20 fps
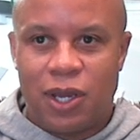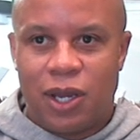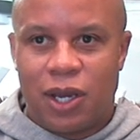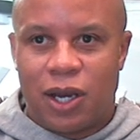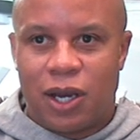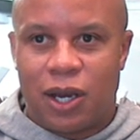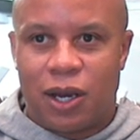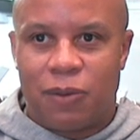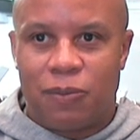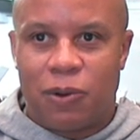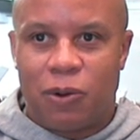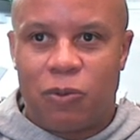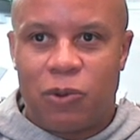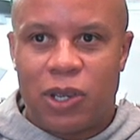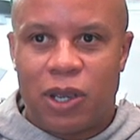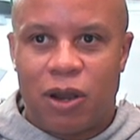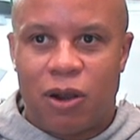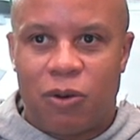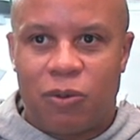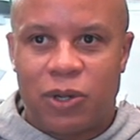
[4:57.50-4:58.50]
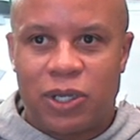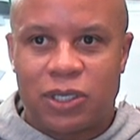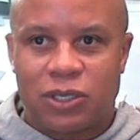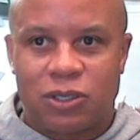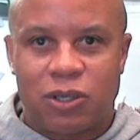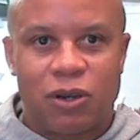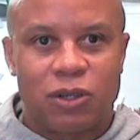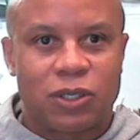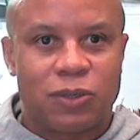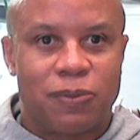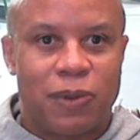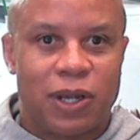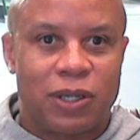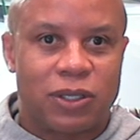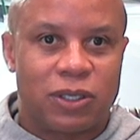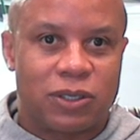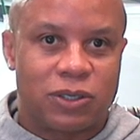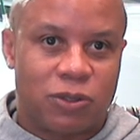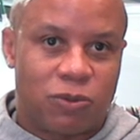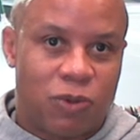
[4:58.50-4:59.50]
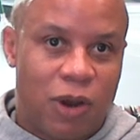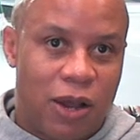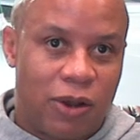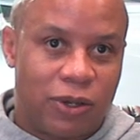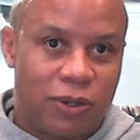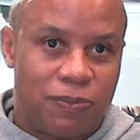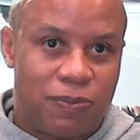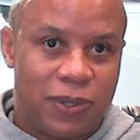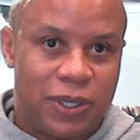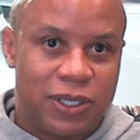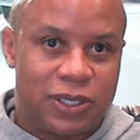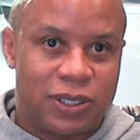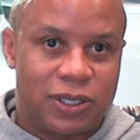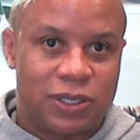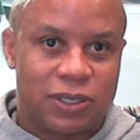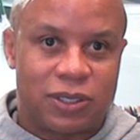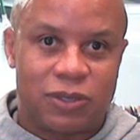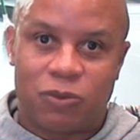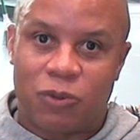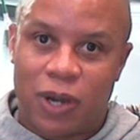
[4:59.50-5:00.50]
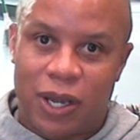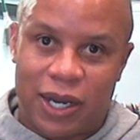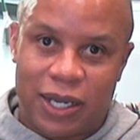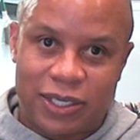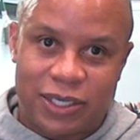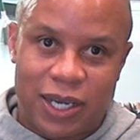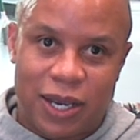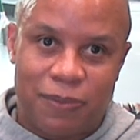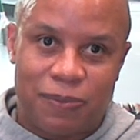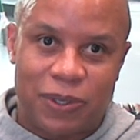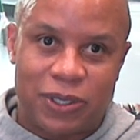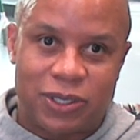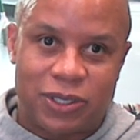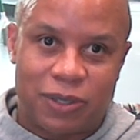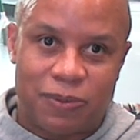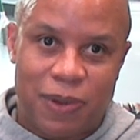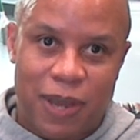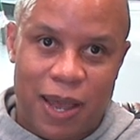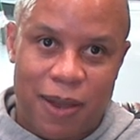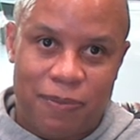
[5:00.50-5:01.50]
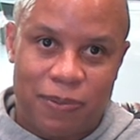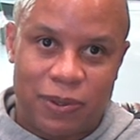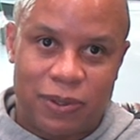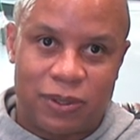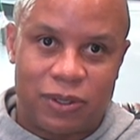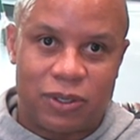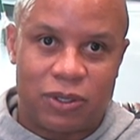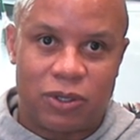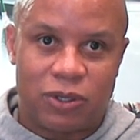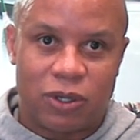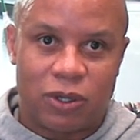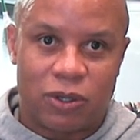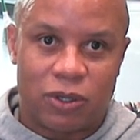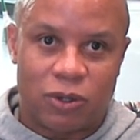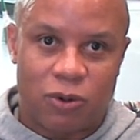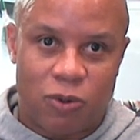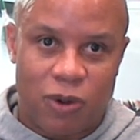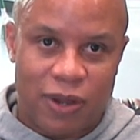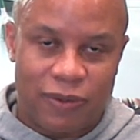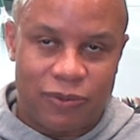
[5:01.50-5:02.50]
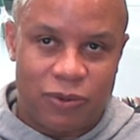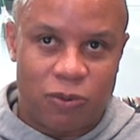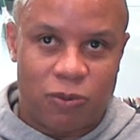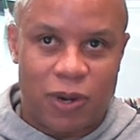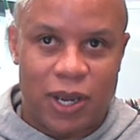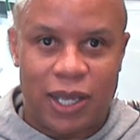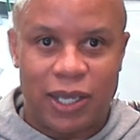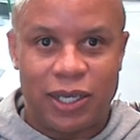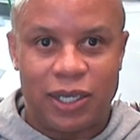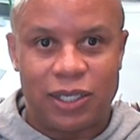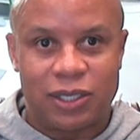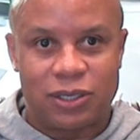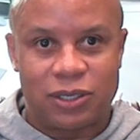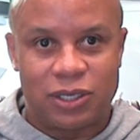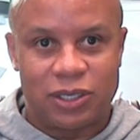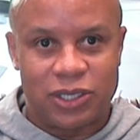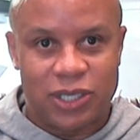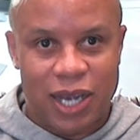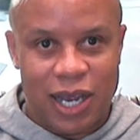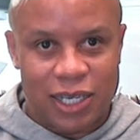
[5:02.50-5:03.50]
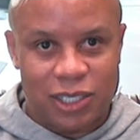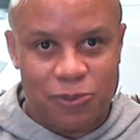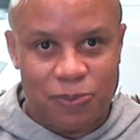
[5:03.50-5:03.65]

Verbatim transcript: But we always talked about the surrounding pieces and why that championship happened. You know, the Quef DeWanies, the Josh